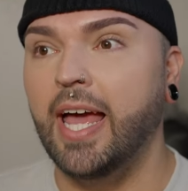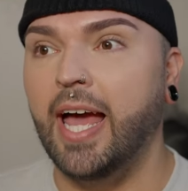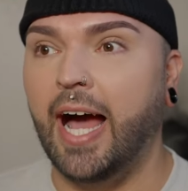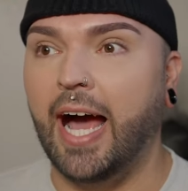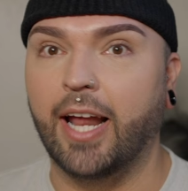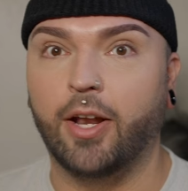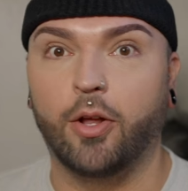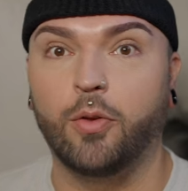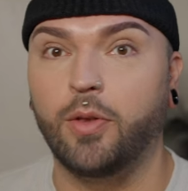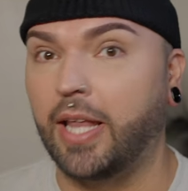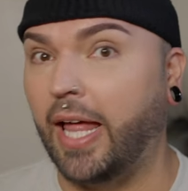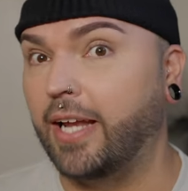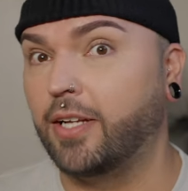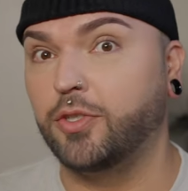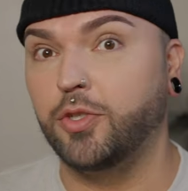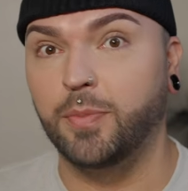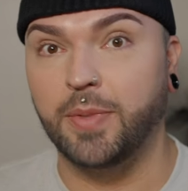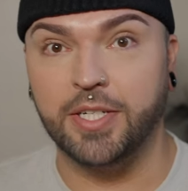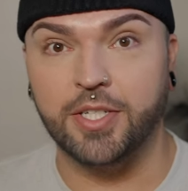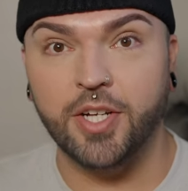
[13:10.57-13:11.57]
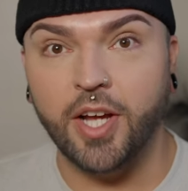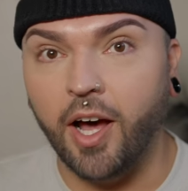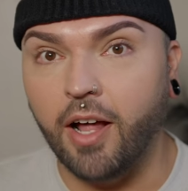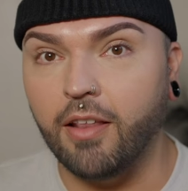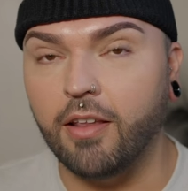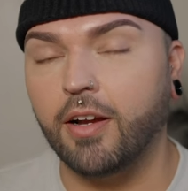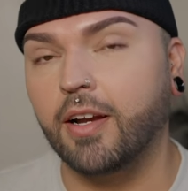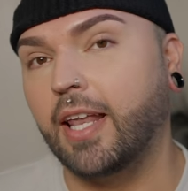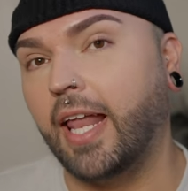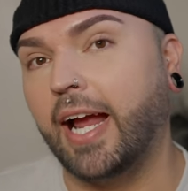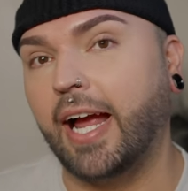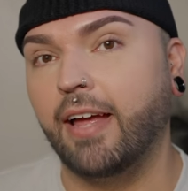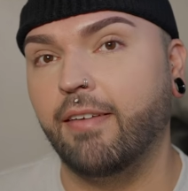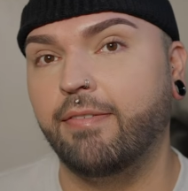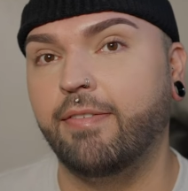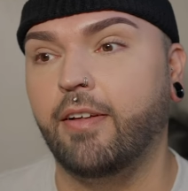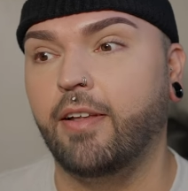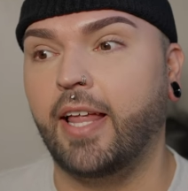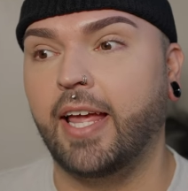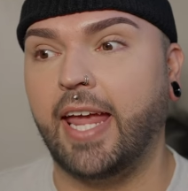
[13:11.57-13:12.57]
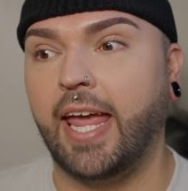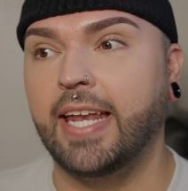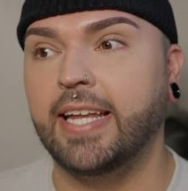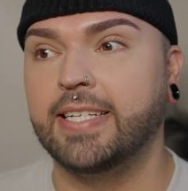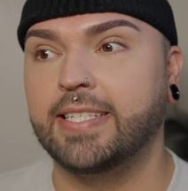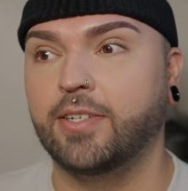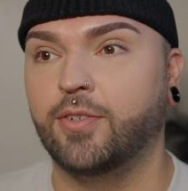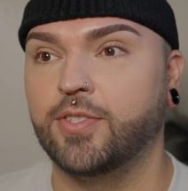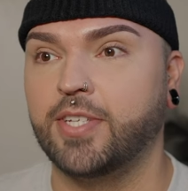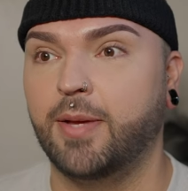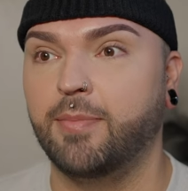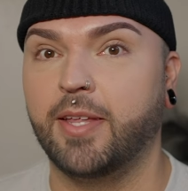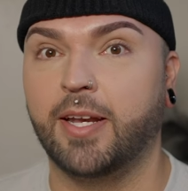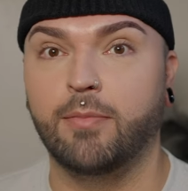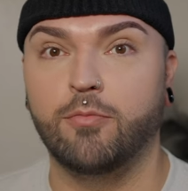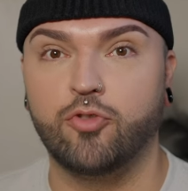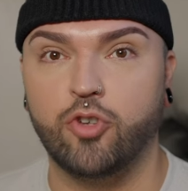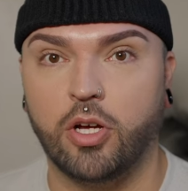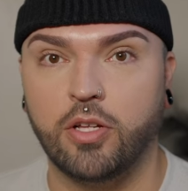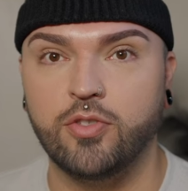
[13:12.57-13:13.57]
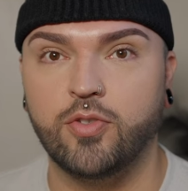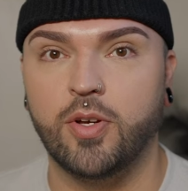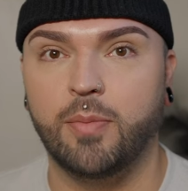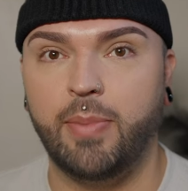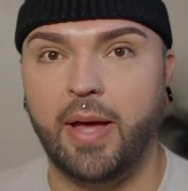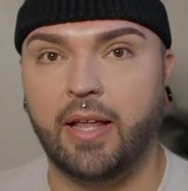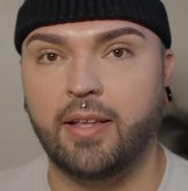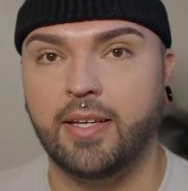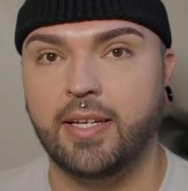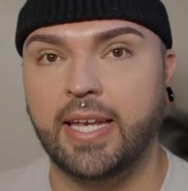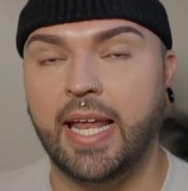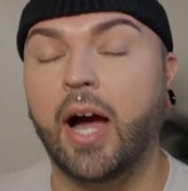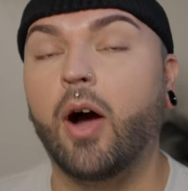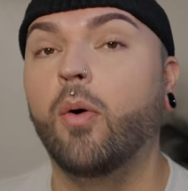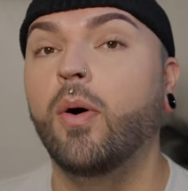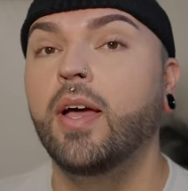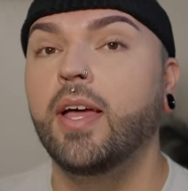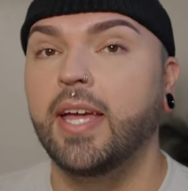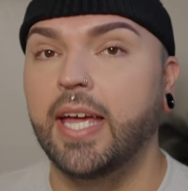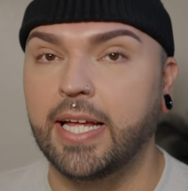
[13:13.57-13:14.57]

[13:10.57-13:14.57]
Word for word: I don't like too much color. Like, I feel like any single time that I'm drawn to a palette now,